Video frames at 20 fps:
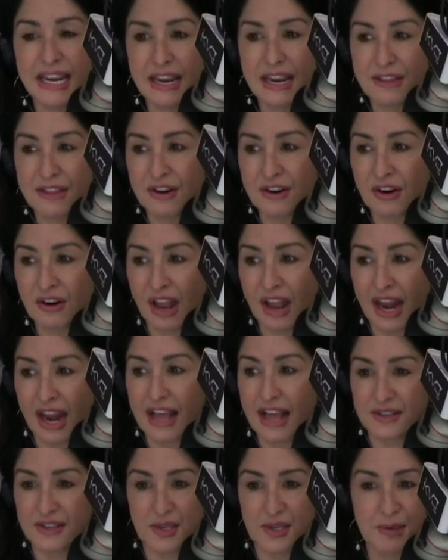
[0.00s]
either, and
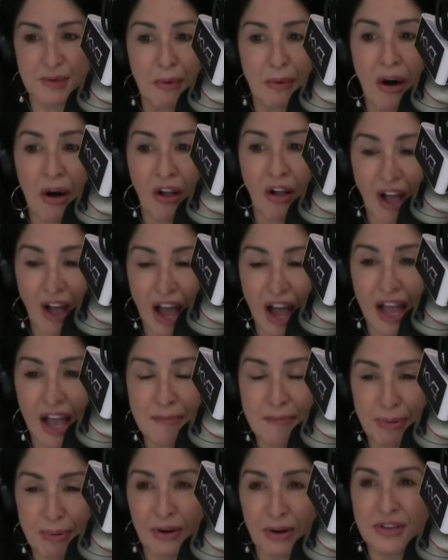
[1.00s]
as a
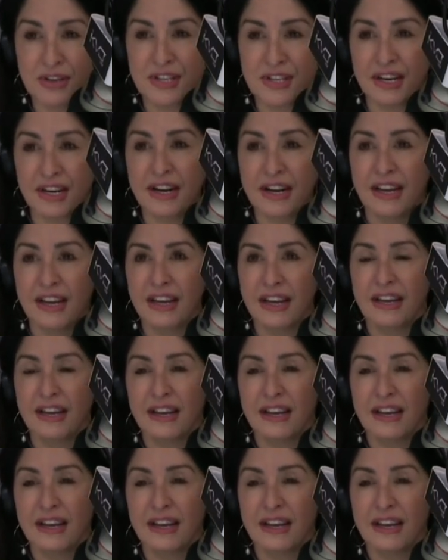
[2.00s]
small-eyed person...